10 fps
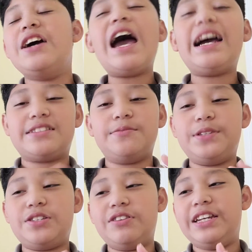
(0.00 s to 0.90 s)
That has to
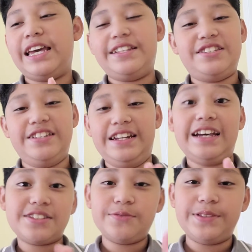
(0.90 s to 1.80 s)
be 2018.
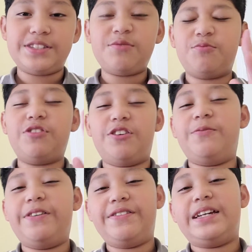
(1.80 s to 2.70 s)
Has to be
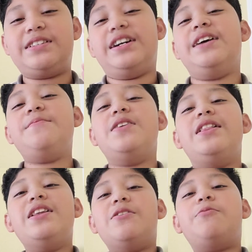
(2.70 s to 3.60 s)
somewhere around that time
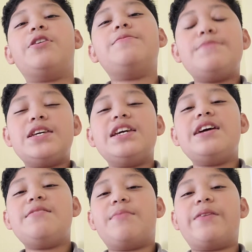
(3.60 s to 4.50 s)
where me
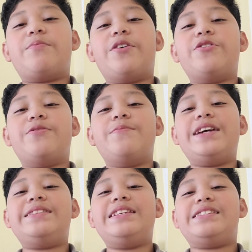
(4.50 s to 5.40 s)
and my brother
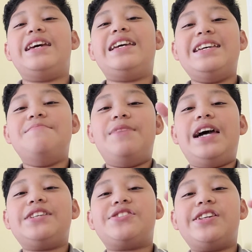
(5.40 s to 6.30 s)
made this
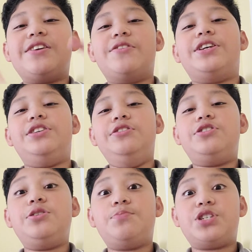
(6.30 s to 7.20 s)
imaginary
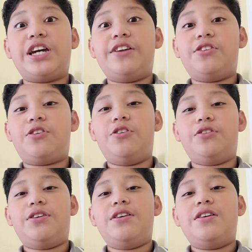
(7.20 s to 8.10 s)
YouTube channel
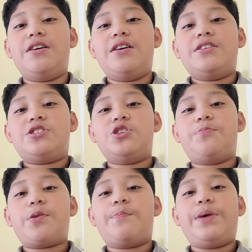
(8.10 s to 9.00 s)
called
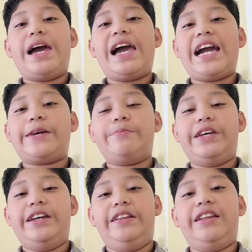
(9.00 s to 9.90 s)
Super
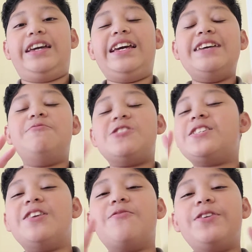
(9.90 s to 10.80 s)
Pac-Man. Like, it
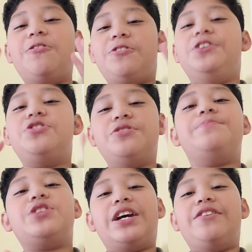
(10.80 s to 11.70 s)
wasn't a real
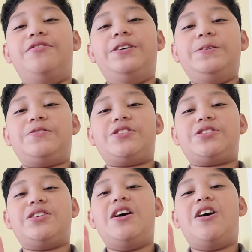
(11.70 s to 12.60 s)
YouTube channel. It was
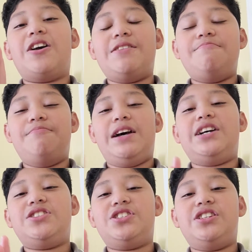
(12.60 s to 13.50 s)
just our
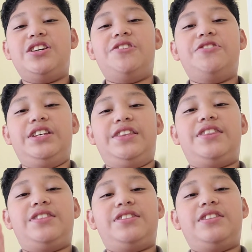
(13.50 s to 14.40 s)
imaginary
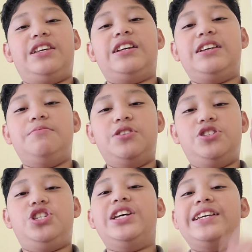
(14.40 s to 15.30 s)
thingy
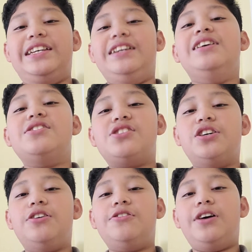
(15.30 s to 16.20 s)
majiggy.
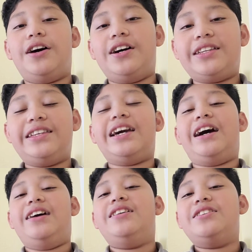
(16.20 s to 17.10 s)
So
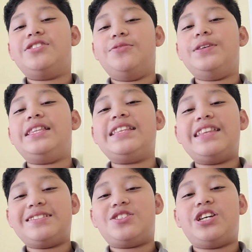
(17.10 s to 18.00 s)
yeah. So we
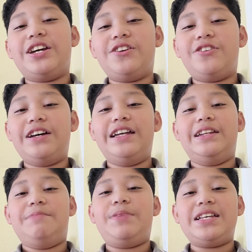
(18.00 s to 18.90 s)
did that channel,
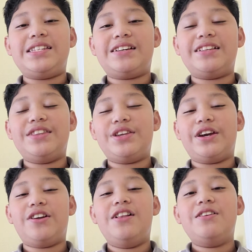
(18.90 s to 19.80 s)
and basically
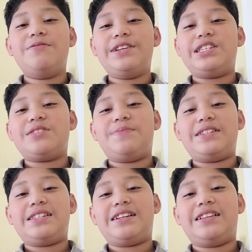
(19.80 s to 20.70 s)
there, we just
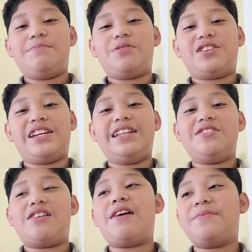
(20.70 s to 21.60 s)
basically
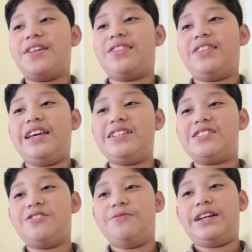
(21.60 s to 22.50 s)
pretend to have the thing
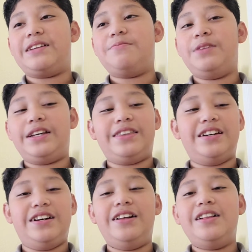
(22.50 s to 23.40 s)
so we can make
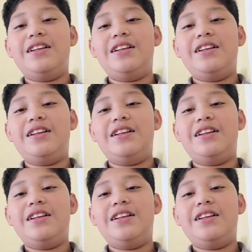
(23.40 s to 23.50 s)
the